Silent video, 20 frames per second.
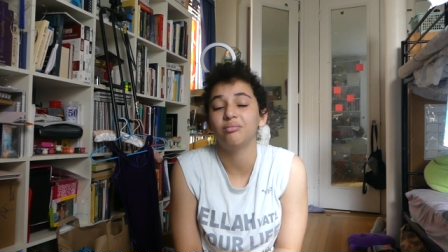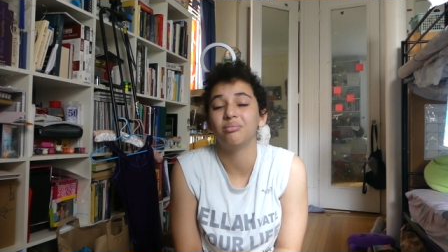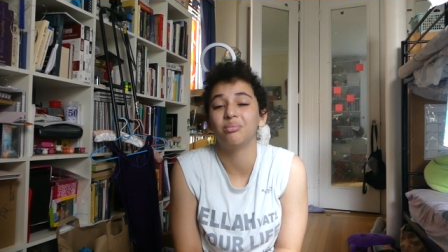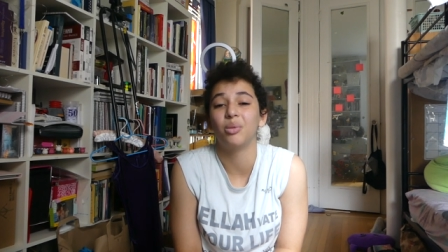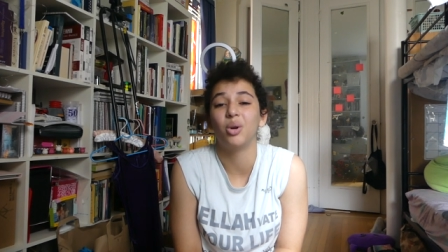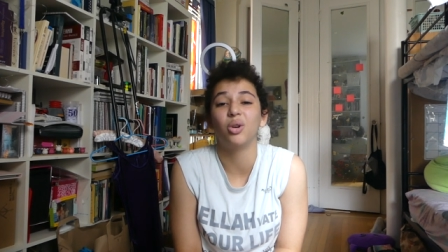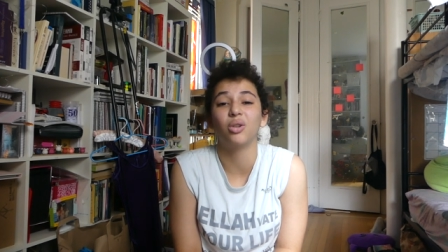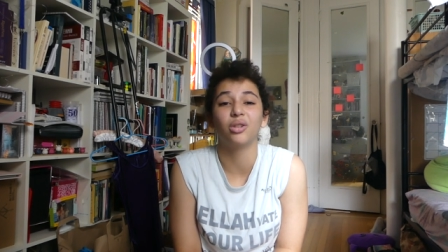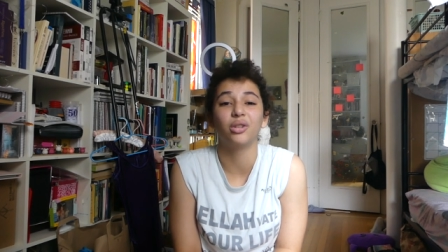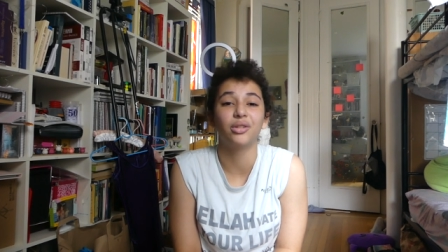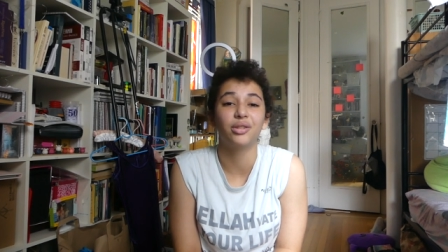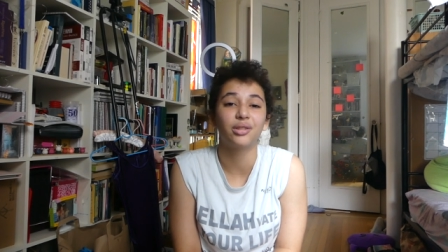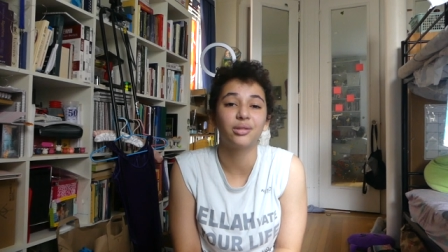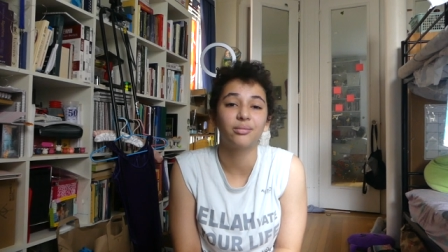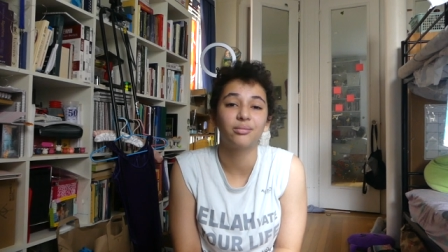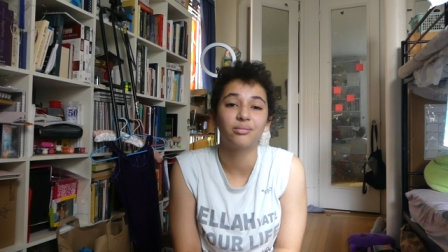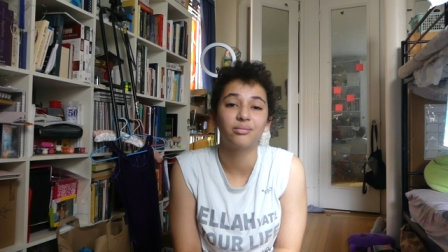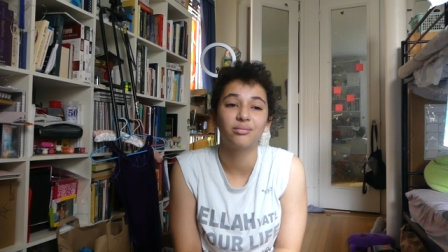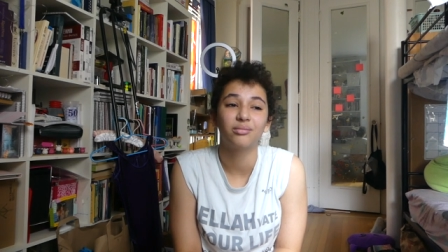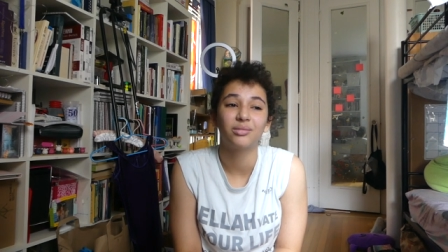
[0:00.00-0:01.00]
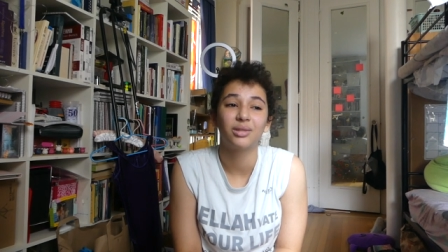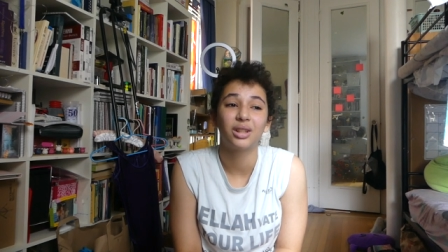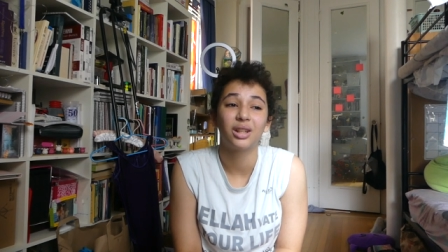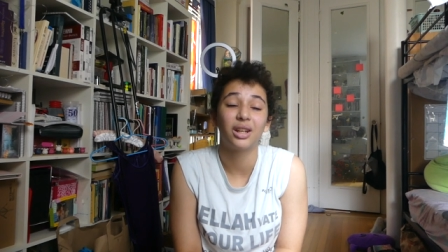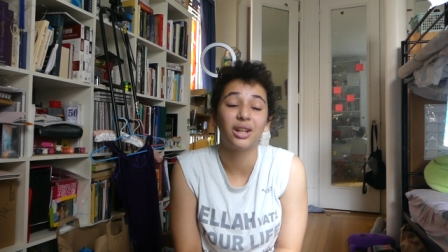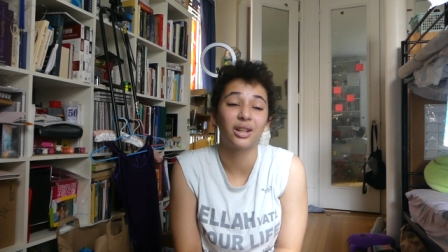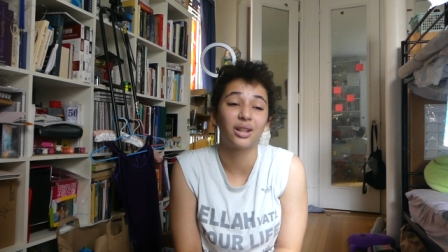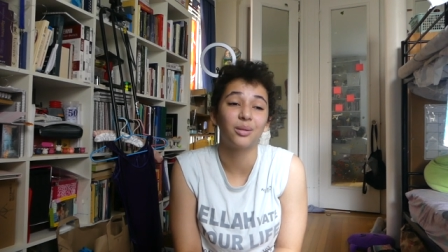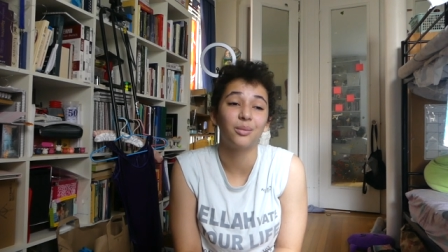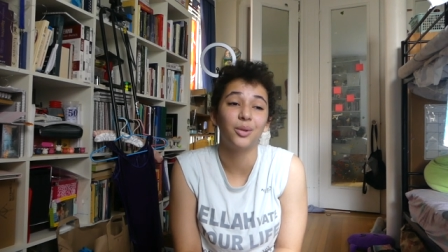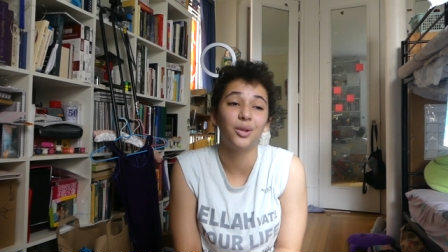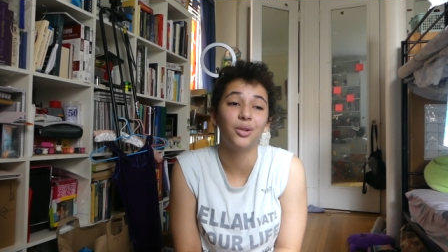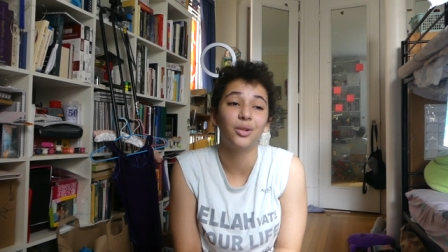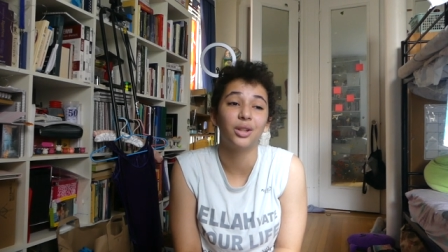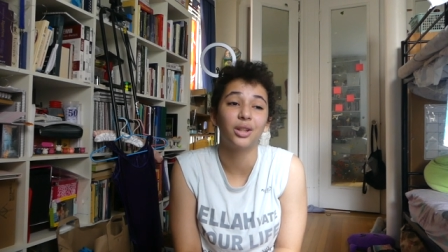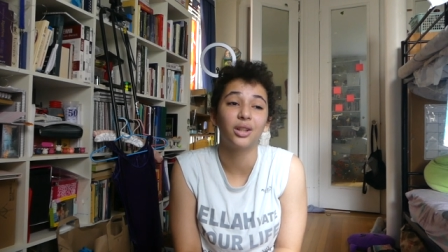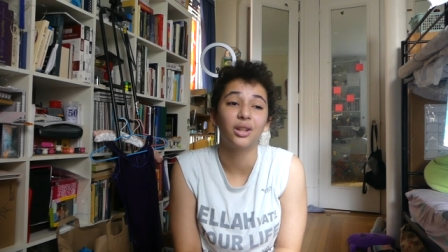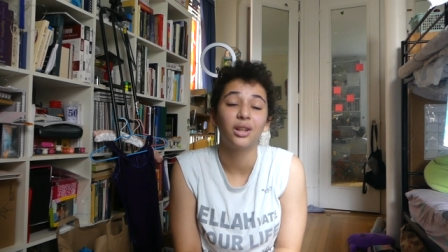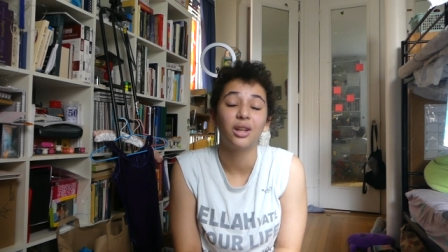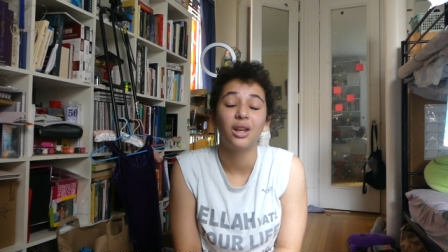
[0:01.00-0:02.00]
morals in that
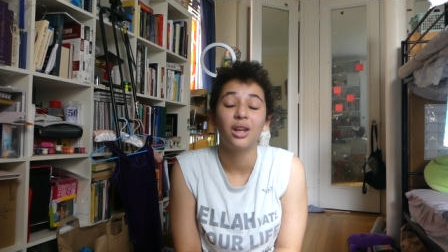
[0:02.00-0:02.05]
community.